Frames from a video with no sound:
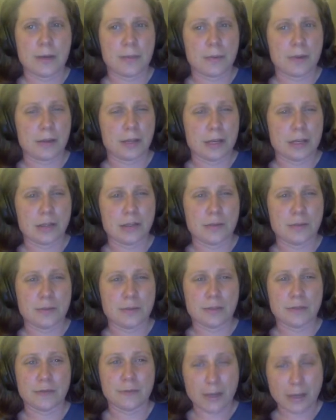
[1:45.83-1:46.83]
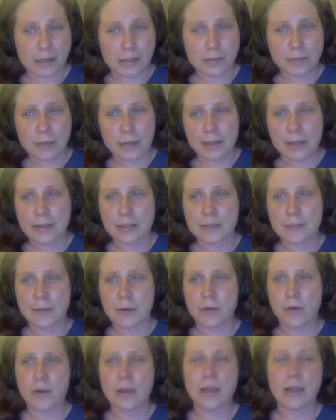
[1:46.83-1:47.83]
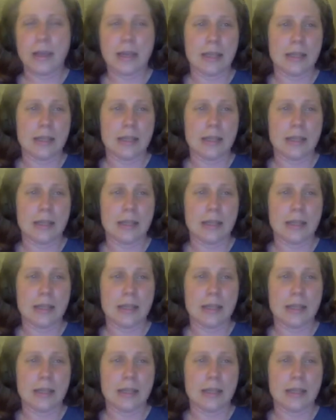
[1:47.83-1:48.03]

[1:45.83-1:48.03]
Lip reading: population was affected by the smoke,